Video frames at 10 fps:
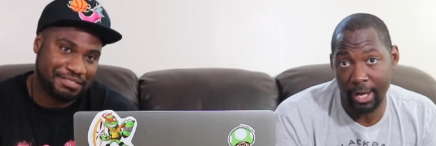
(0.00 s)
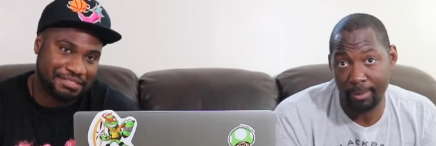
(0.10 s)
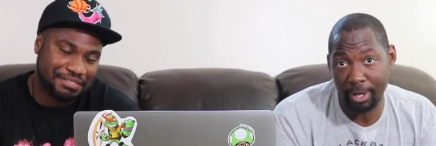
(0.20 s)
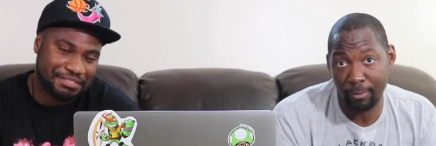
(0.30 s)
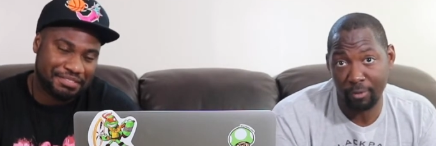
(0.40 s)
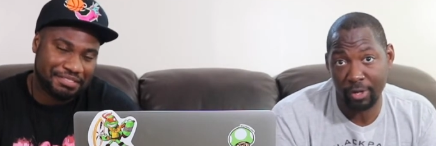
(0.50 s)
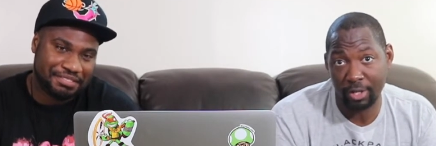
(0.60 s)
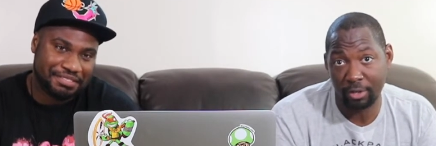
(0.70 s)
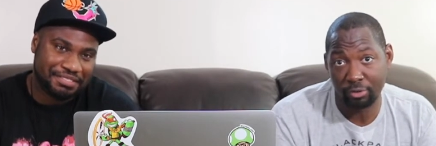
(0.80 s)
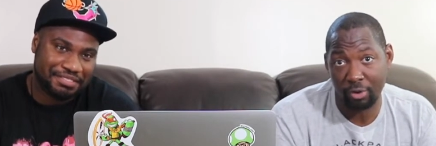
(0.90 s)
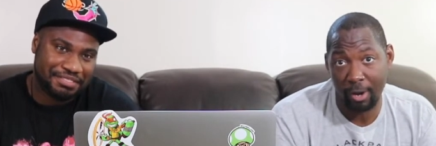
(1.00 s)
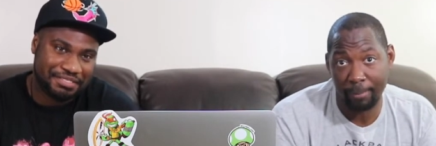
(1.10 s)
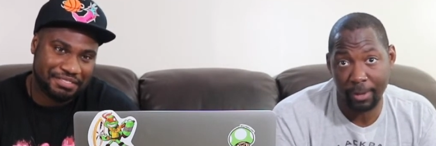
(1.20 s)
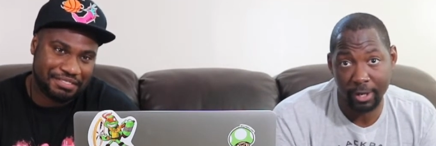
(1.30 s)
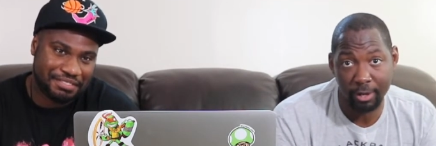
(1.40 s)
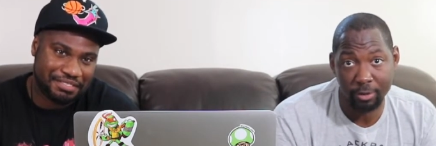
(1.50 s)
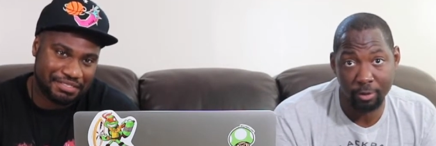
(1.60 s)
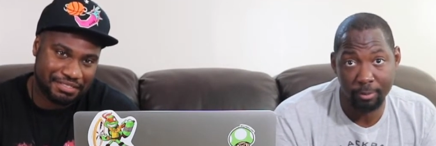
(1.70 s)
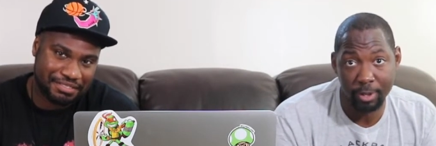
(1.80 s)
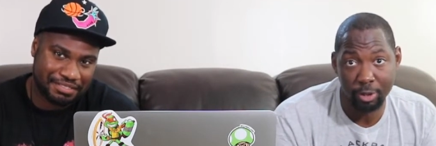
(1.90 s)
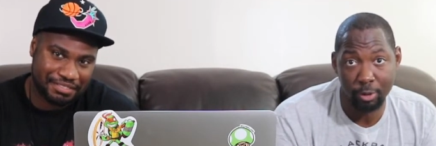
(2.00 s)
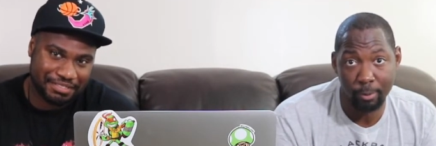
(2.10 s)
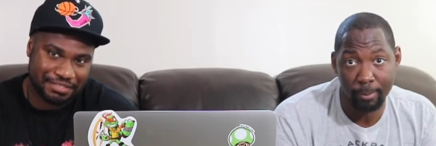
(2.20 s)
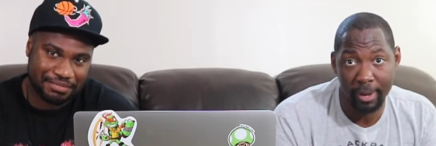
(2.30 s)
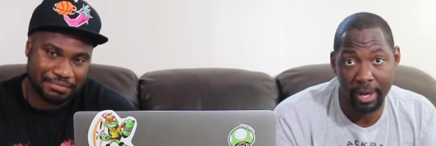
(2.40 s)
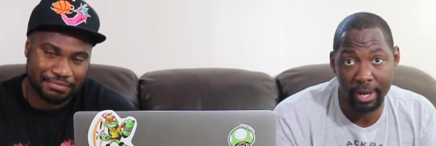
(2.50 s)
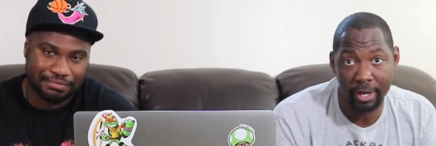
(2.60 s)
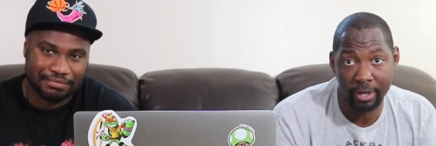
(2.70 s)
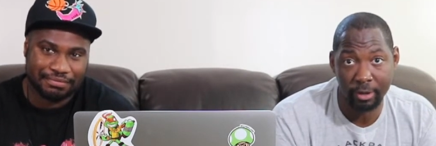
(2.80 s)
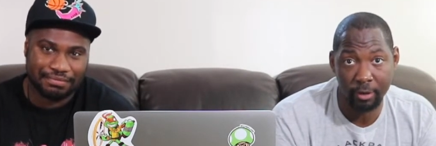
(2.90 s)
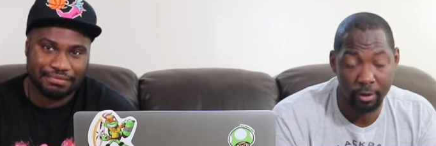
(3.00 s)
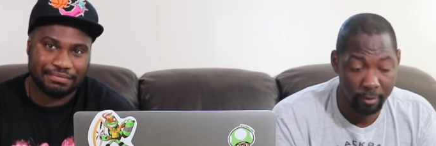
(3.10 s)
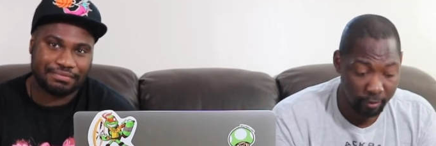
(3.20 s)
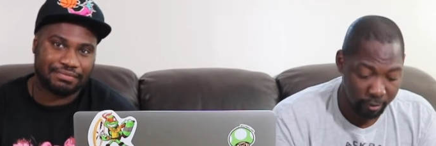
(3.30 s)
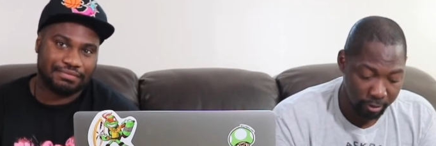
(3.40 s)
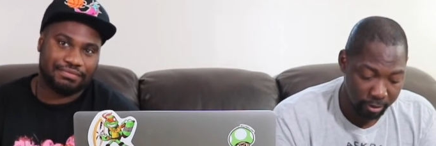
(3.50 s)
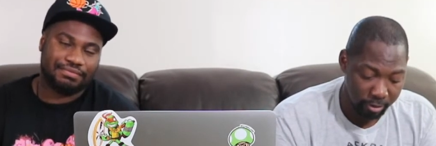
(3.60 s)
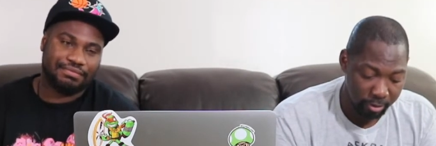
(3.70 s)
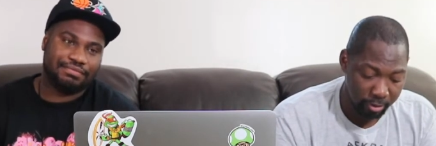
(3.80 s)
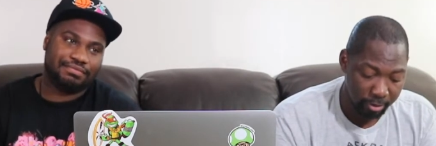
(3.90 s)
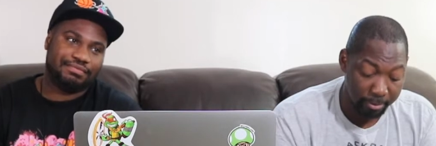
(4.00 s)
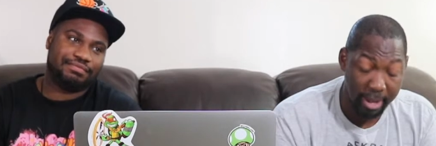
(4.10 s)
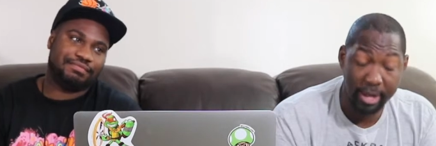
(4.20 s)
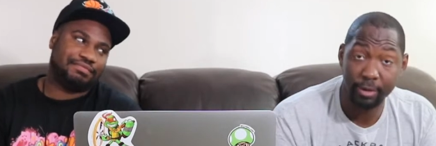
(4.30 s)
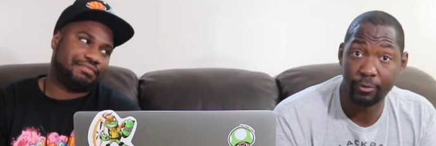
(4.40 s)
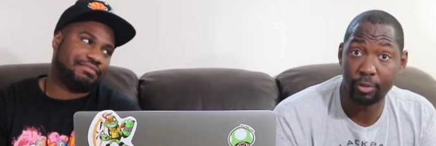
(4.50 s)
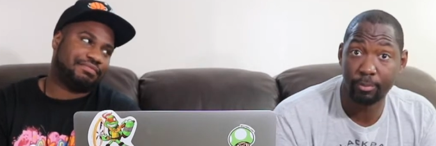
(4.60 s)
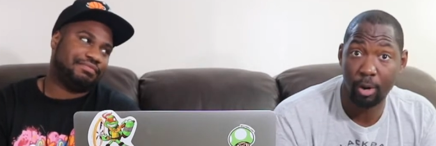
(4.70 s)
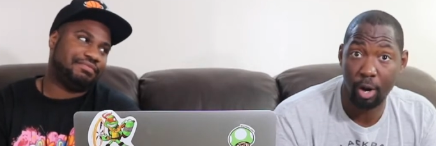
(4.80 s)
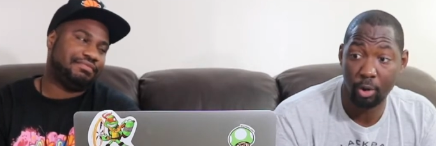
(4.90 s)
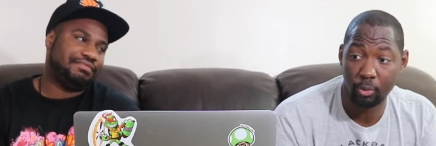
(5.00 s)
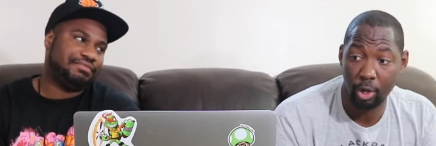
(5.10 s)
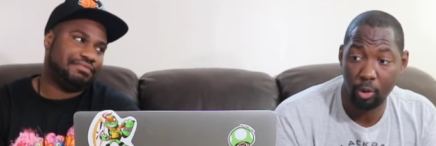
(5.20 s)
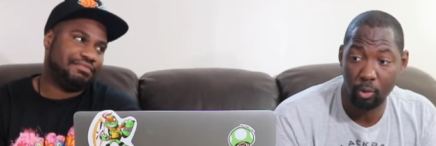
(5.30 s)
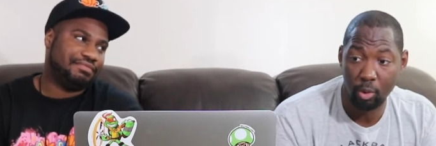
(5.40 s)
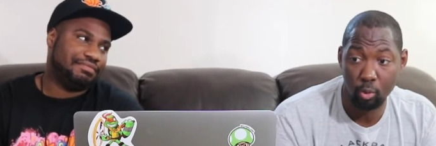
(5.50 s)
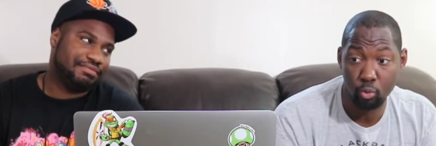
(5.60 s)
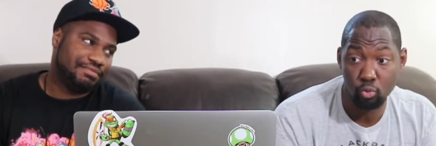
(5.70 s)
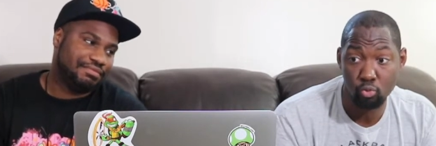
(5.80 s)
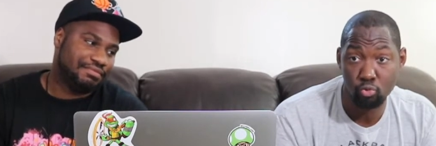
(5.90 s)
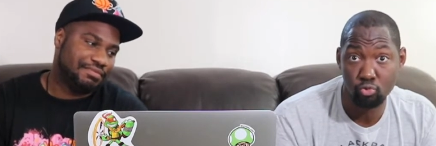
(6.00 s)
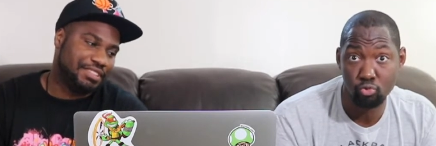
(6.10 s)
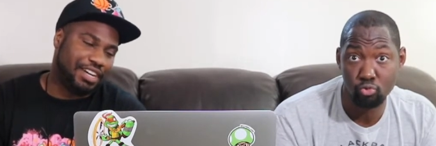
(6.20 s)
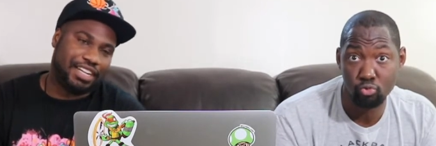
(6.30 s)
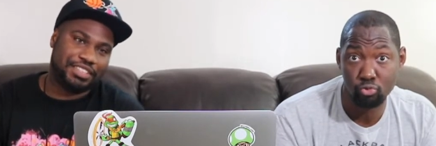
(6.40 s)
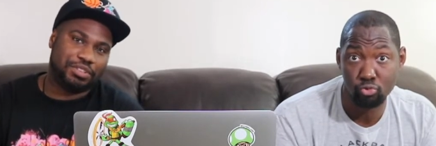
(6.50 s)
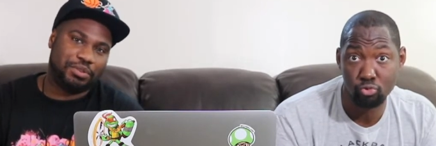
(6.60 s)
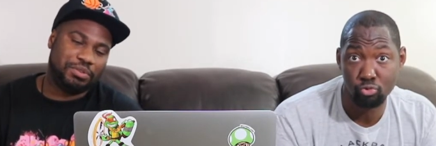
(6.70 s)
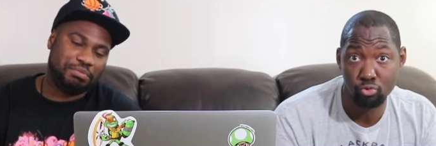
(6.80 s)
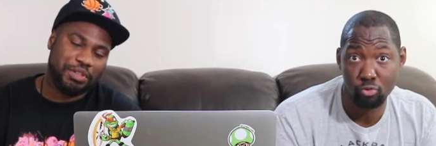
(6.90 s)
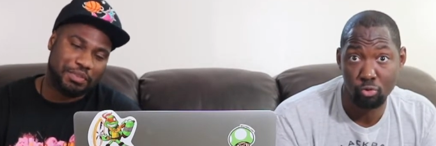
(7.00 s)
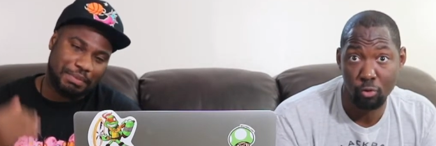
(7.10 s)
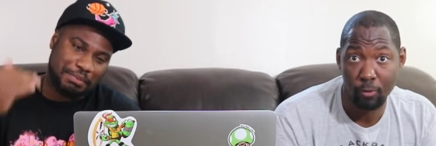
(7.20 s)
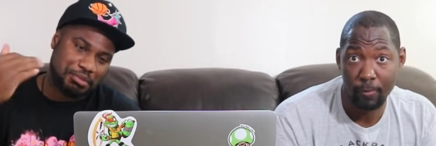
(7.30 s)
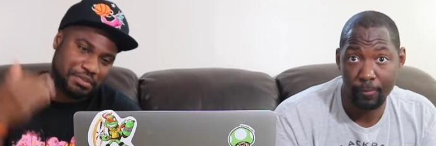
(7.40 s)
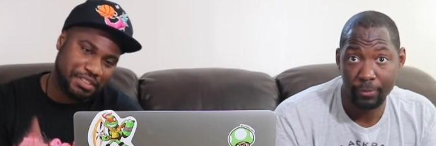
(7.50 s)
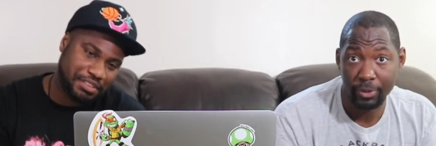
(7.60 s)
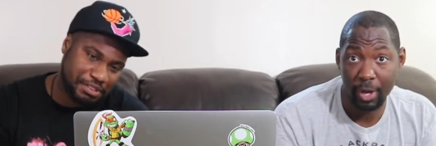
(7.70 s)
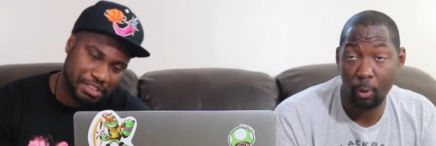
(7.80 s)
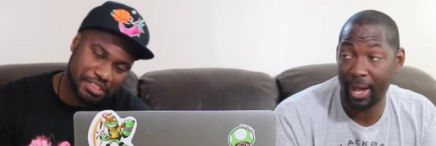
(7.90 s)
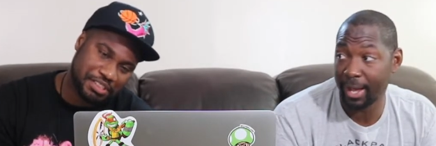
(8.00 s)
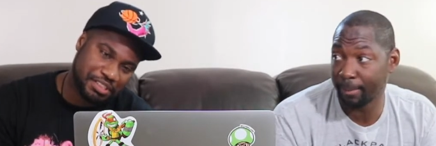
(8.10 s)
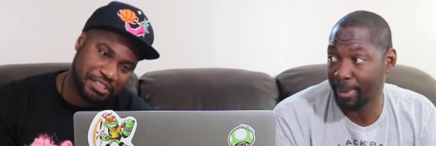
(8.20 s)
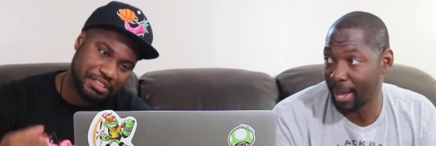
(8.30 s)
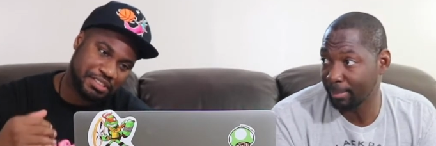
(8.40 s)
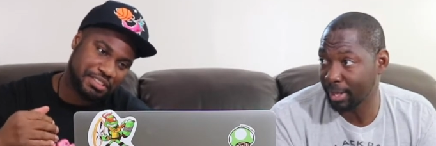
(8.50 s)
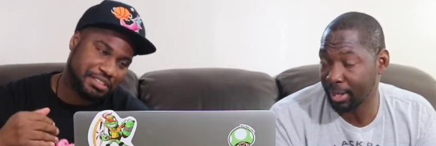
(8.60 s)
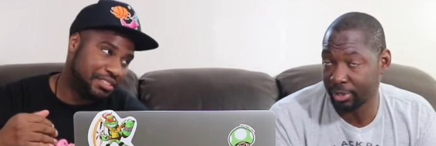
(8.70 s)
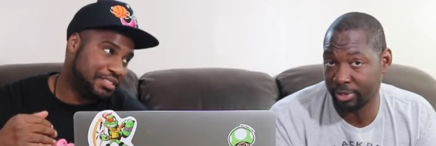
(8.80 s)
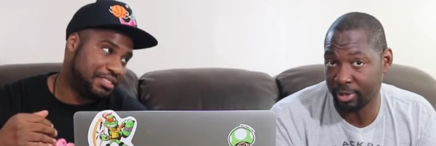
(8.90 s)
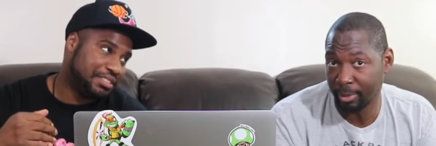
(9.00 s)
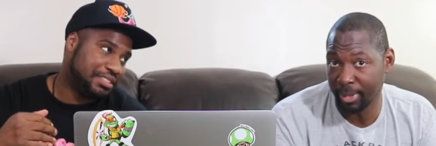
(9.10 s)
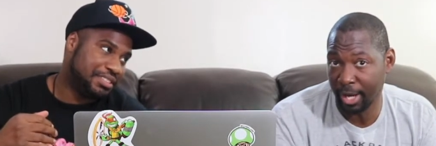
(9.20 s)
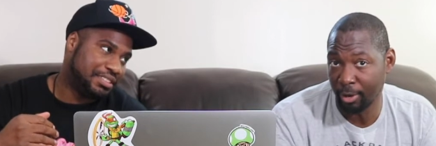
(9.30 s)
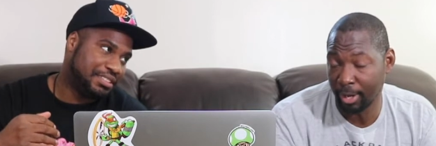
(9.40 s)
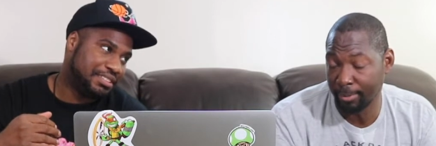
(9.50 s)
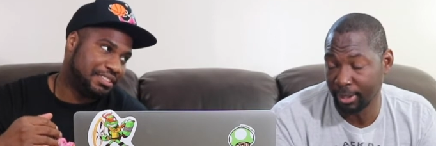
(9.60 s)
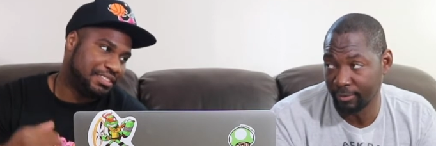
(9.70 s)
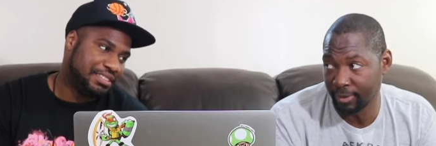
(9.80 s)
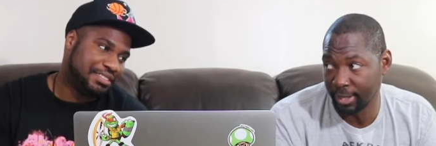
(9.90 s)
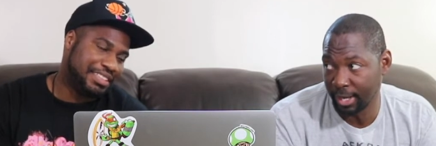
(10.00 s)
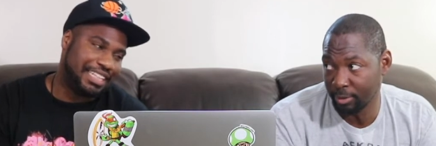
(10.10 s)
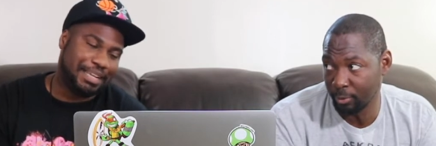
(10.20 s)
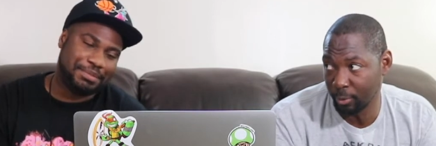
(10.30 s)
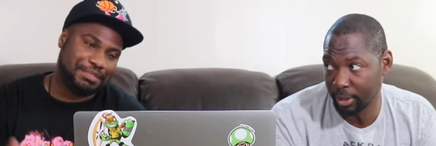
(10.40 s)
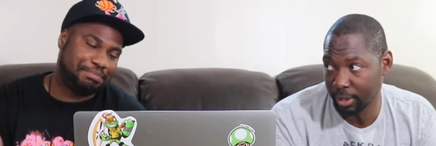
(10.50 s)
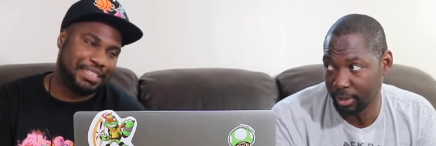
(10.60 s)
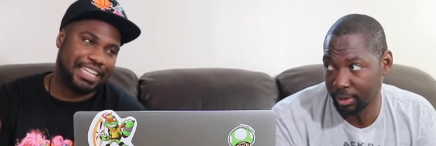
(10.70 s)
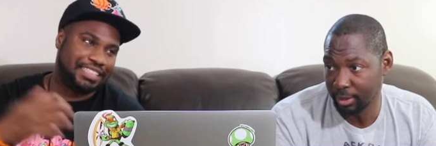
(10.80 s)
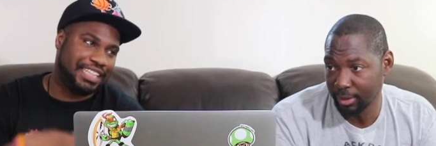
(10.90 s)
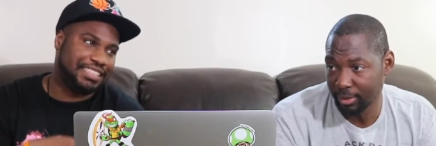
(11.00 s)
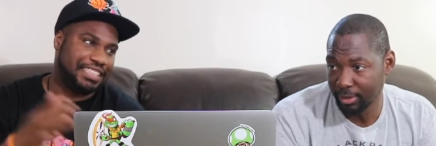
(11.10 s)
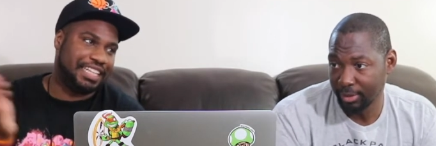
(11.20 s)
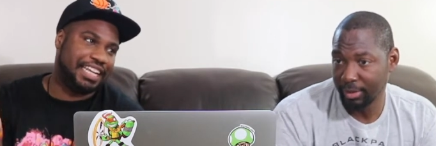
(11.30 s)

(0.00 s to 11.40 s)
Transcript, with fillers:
Speaker 1: uh, animated movie that they're dropping is going to be Superman, Man of Tomorrow.
Speaker 2: All right, let's go movie by movie. Oh,
Speaker 1: and Batman Hush is coming out, I believe, next. Yeah, that was.
Speaker 2: they they